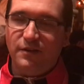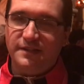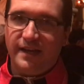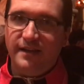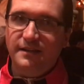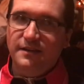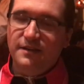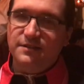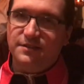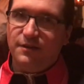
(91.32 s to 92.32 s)
all day,
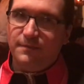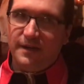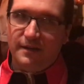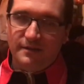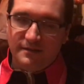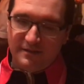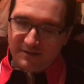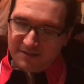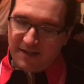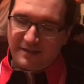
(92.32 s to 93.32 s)
so I'm going
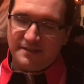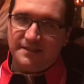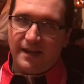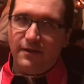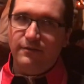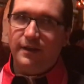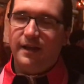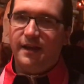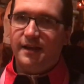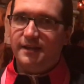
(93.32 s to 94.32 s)
to take this down,
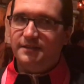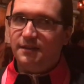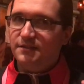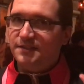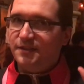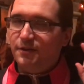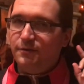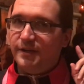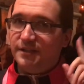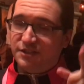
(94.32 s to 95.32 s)
and I'll see you
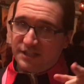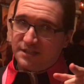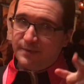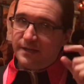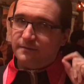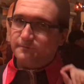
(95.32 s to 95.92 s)
in just a bit.